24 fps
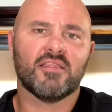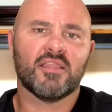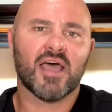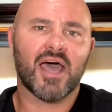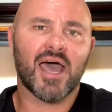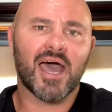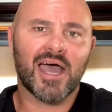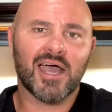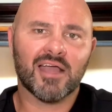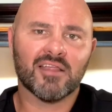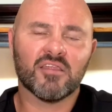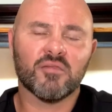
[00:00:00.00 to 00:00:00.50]
the
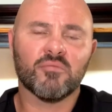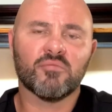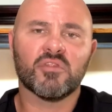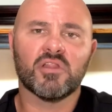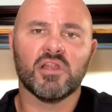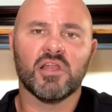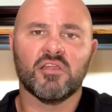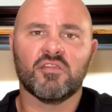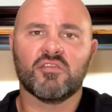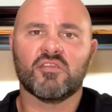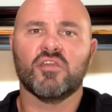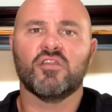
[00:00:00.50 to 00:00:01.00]
items
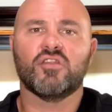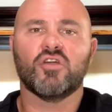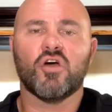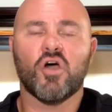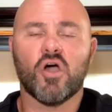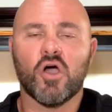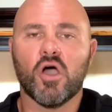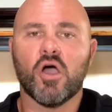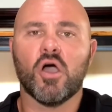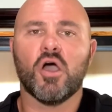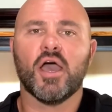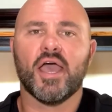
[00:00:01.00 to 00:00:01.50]
listed
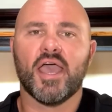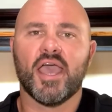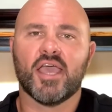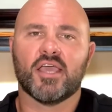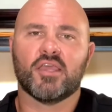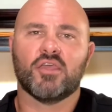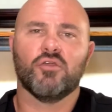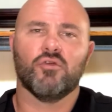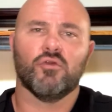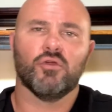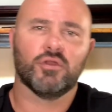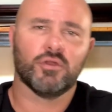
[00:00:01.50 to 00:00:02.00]
are
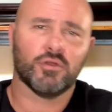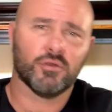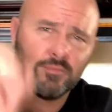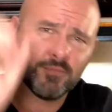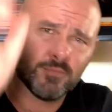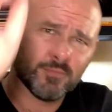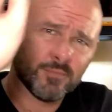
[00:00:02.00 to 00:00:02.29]
accurate.